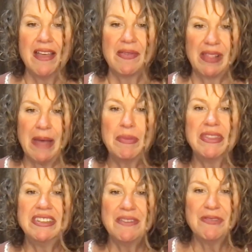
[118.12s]
Clap with the
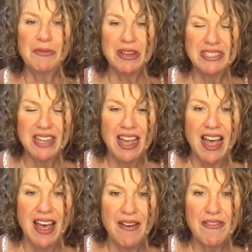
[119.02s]
different ones
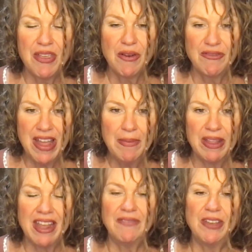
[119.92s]
of your family
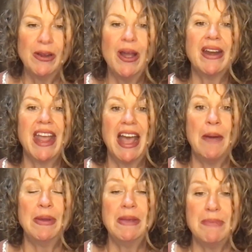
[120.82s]
and figure out how
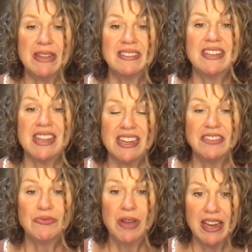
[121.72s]
many beats to each
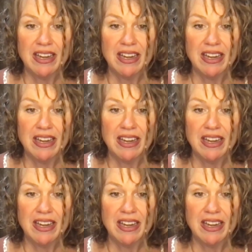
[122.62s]
one.